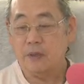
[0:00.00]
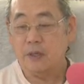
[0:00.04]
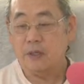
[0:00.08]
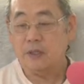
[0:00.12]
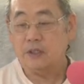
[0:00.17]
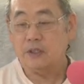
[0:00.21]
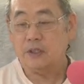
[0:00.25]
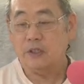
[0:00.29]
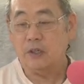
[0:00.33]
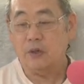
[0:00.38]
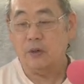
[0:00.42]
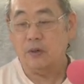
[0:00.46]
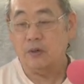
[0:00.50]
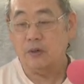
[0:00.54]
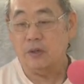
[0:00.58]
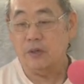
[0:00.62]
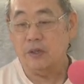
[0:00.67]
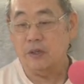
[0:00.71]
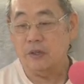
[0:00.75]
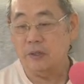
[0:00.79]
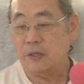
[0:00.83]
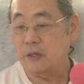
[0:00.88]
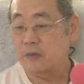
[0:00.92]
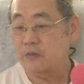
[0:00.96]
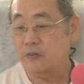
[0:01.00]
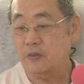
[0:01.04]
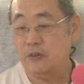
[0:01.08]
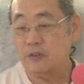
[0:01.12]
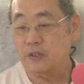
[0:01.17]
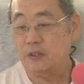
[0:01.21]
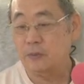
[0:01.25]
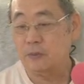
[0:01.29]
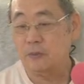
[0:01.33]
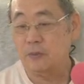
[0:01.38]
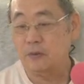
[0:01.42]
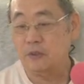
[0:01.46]
So, therefore,
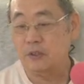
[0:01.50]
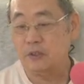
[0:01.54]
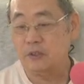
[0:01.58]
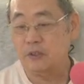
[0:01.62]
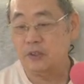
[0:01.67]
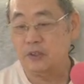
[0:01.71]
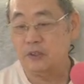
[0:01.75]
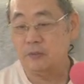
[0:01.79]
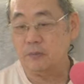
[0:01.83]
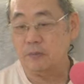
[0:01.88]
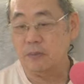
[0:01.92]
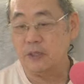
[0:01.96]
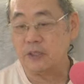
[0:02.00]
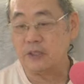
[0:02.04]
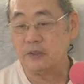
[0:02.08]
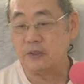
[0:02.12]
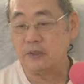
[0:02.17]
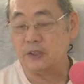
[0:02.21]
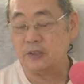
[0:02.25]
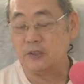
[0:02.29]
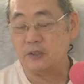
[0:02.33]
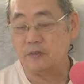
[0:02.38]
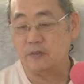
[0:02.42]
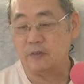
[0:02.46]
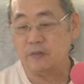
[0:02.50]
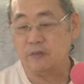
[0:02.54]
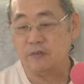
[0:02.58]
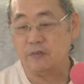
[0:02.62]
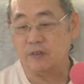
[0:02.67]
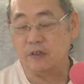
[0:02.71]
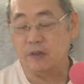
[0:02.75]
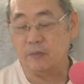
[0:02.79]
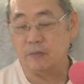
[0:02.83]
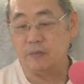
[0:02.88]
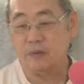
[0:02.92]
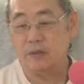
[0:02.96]
this process is much different
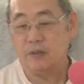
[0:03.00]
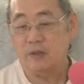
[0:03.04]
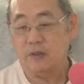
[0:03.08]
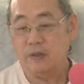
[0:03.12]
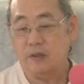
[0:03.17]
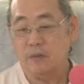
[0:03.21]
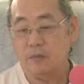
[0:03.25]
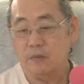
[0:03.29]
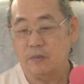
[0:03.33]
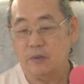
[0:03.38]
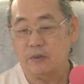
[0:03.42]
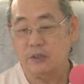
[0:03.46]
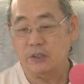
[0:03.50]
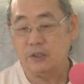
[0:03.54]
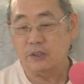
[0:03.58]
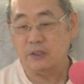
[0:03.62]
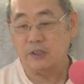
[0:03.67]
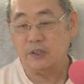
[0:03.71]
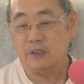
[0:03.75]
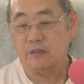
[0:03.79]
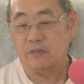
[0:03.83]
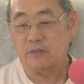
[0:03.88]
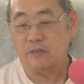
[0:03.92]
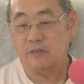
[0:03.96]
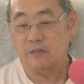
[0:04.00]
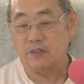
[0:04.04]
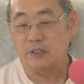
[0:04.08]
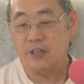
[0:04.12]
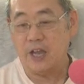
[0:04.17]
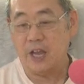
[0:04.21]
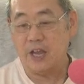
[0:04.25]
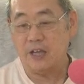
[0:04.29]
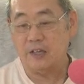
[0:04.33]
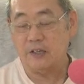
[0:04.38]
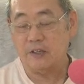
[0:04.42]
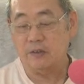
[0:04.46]
from the process of
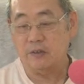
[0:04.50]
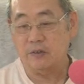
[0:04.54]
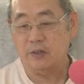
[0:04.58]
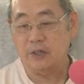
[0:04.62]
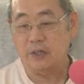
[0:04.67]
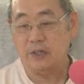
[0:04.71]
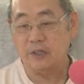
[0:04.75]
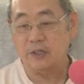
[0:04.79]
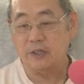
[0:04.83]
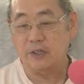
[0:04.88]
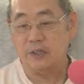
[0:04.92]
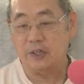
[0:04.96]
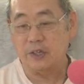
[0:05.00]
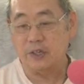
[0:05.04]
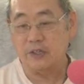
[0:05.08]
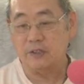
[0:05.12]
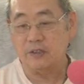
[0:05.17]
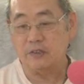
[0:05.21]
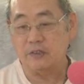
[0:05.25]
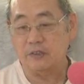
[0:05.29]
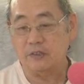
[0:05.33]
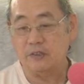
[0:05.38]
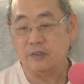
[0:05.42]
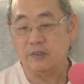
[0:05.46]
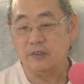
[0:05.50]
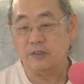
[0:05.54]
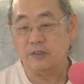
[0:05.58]
jnana or anything else.